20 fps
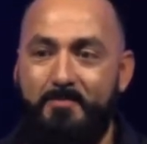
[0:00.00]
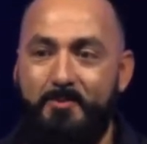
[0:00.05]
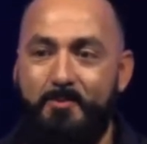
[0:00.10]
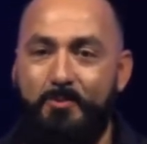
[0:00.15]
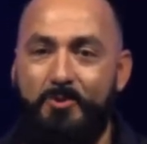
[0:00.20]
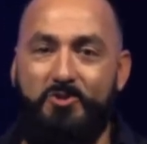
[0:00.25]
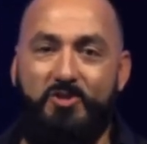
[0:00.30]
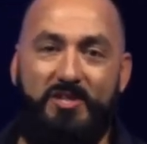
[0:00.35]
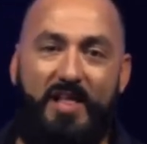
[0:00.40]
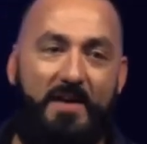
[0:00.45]

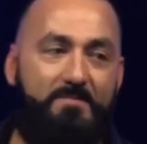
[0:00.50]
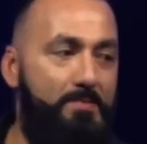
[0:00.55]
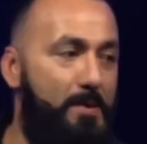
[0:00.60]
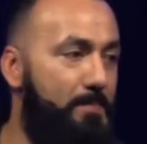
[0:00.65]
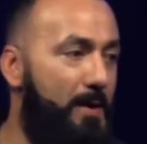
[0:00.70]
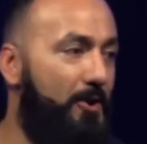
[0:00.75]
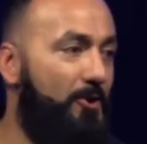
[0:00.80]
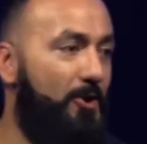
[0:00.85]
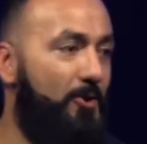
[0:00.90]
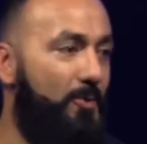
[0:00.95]
Would your life be
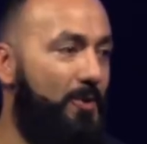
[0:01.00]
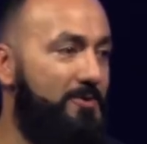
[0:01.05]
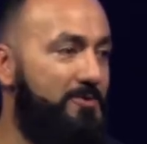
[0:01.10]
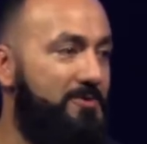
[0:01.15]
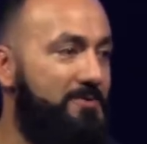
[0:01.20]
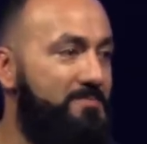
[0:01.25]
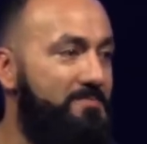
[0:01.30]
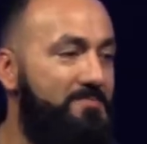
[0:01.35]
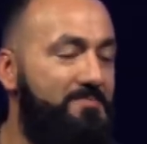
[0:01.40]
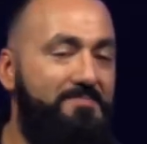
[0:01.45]
better or
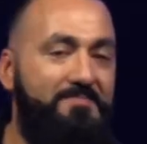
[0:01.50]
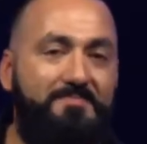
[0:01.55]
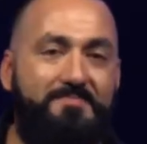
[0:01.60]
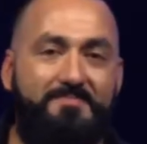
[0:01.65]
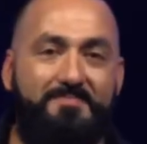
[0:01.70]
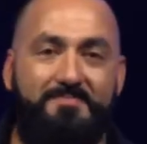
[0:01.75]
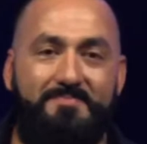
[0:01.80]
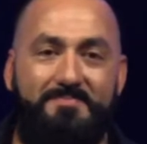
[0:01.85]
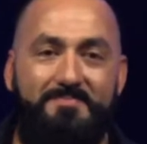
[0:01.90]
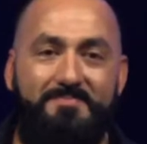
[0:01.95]
worse?
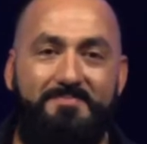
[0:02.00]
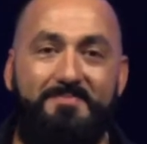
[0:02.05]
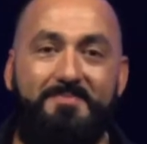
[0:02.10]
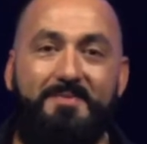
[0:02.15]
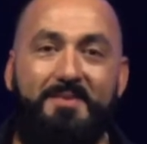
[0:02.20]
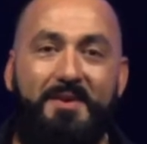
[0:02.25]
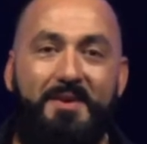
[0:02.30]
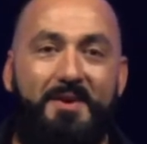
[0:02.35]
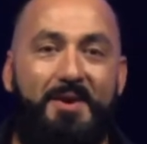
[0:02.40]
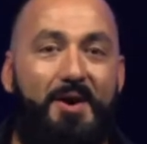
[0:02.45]

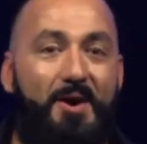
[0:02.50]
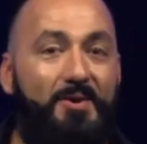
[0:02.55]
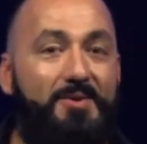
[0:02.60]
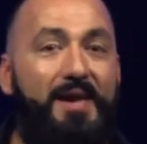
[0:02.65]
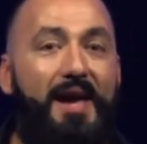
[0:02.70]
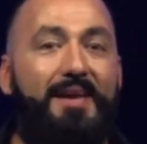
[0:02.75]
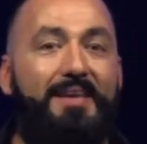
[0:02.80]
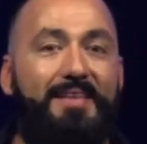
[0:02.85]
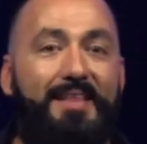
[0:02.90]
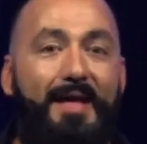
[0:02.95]

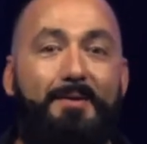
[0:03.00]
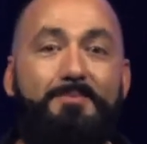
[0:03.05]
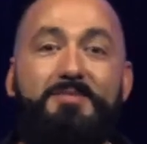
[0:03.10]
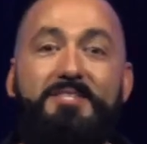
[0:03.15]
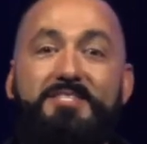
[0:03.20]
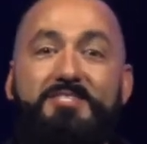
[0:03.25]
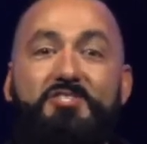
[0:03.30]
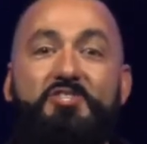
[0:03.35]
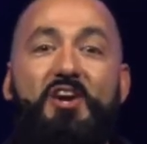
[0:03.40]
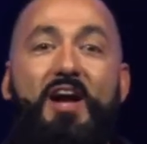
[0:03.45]
Okay, I'm
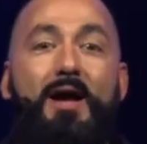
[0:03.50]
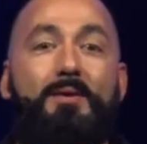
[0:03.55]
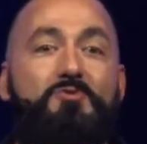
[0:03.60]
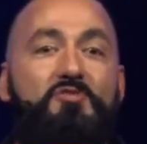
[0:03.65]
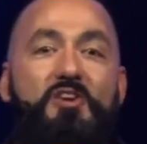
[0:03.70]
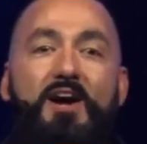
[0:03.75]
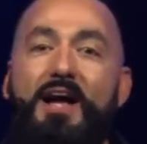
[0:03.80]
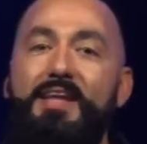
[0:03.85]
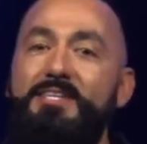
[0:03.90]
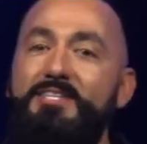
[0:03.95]
just try- I'm
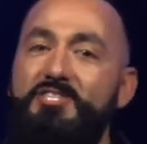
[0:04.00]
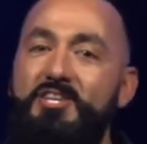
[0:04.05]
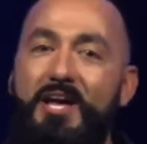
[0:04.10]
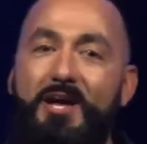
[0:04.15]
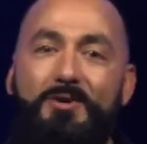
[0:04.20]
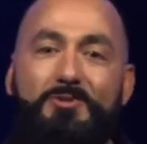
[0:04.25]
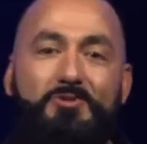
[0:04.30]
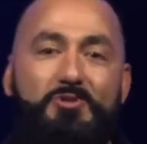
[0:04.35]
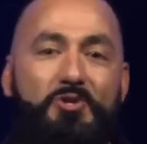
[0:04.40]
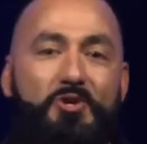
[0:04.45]
trying to
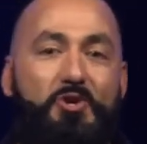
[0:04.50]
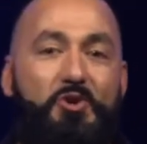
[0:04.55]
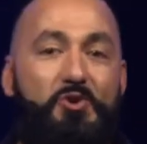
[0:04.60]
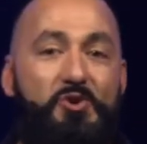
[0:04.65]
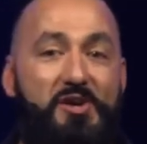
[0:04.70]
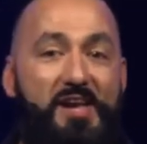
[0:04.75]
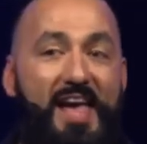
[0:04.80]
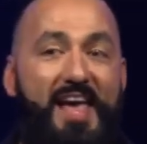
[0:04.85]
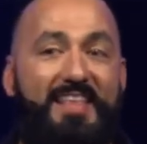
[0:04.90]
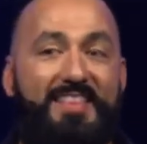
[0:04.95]
challenge you to
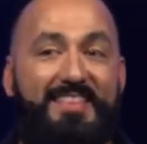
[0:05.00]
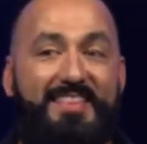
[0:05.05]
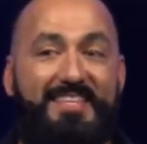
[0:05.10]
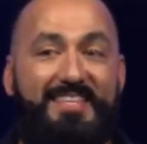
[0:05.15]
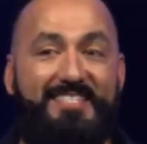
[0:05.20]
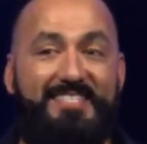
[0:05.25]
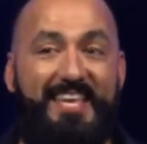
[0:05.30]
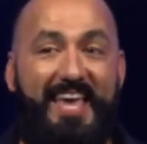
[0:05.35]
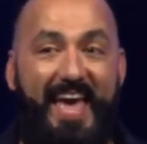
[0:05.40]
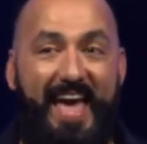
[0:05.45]
create
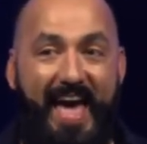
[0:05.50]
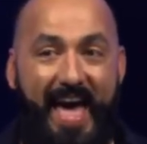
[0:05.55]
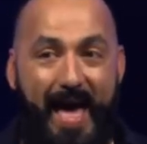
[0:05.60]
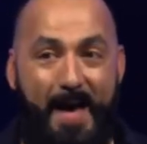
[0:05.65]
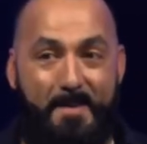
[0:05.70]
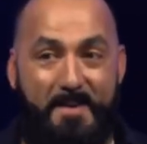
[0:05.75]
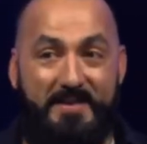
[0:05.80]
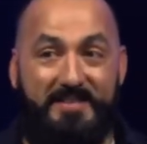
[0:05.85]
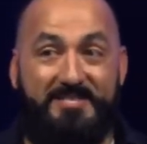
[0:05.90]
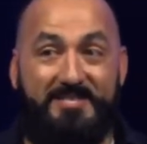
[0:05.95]
these
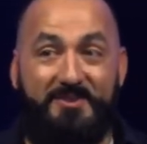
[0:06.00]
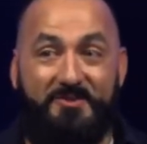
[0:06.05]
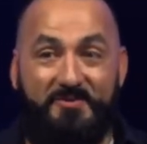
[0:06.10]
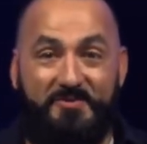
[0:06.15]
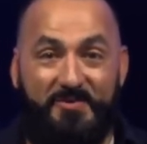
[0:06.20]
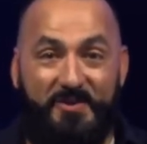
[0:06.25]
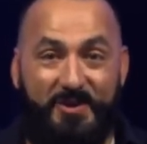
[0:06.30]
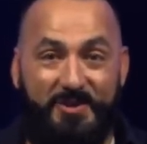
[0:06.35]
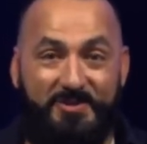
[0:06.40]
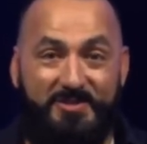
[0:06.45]
habits the
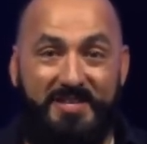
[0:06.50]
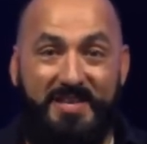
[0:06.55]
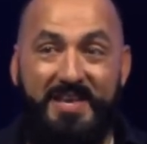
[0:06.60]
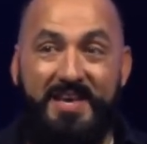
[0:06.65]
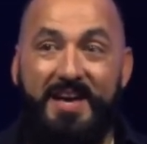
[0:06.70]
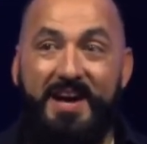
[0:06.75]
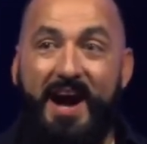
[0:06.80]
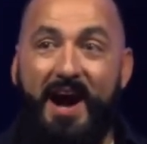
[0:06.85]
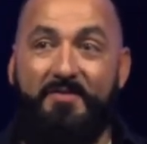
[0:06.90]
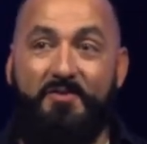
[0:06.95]
first
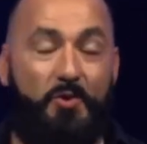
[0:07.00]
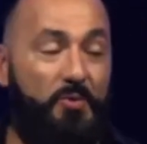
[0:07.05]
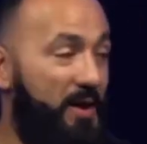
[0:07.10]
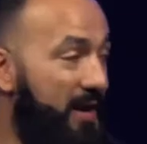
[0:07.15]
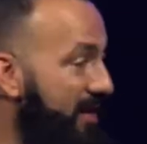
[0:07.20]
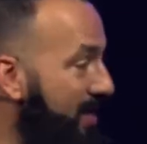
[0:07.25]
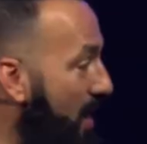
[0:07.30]
of your week.